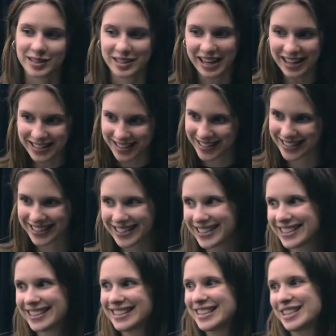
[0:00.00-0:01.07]
Yes.
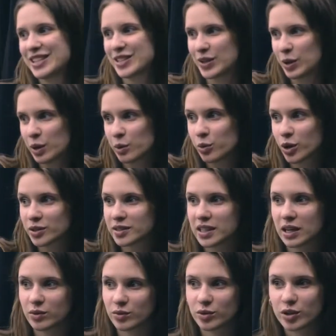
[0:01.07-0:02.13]
So I walked
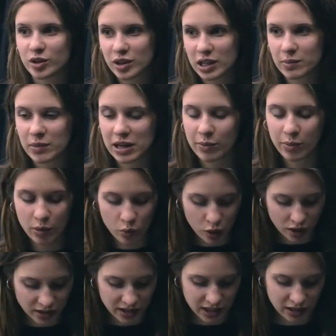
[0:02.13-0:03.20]
down, he made me
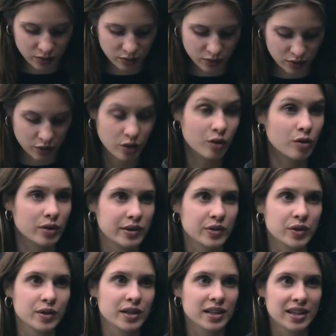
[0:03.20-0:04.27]
walk down a
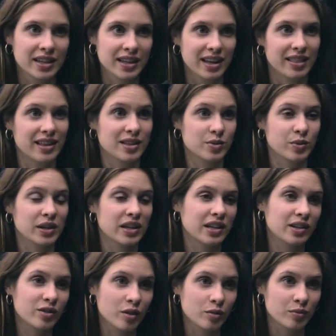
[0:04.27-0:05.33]
corridor, and that's when
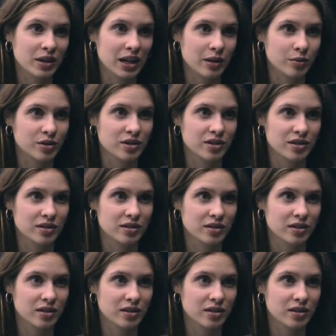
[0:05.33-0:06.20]
he told me I was